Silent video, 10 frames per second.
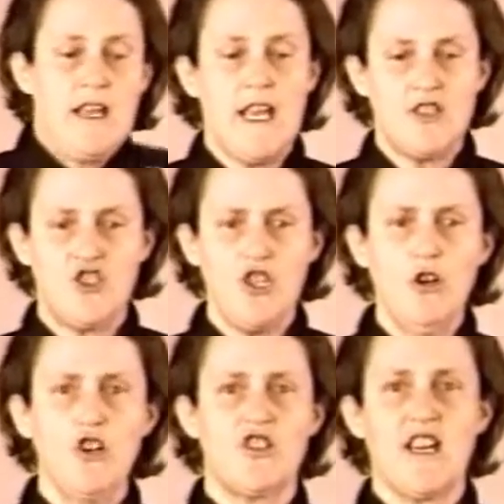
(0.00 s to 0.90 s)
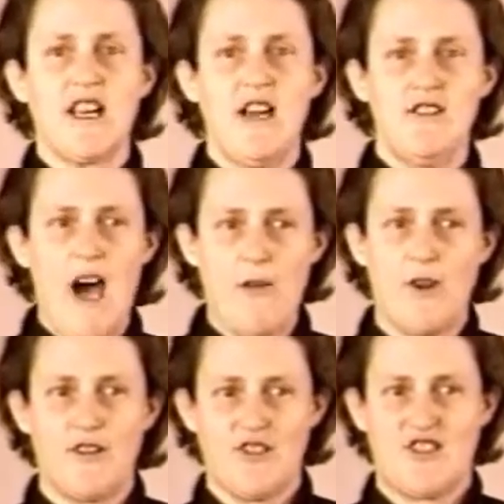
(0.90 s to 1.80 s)
he's using
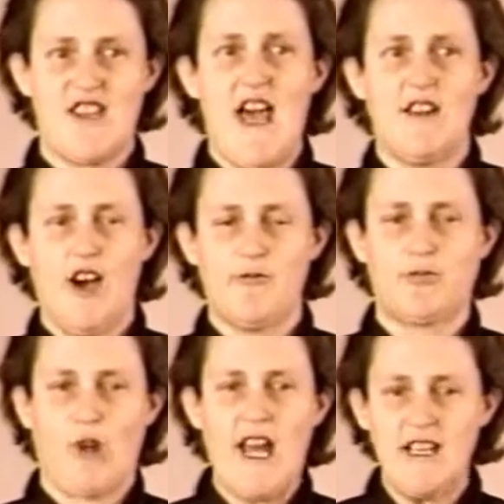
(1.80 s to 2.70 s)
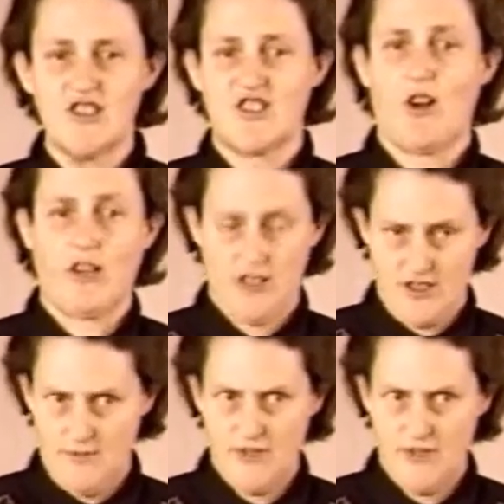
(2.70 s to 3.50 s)
another set of brain circuits.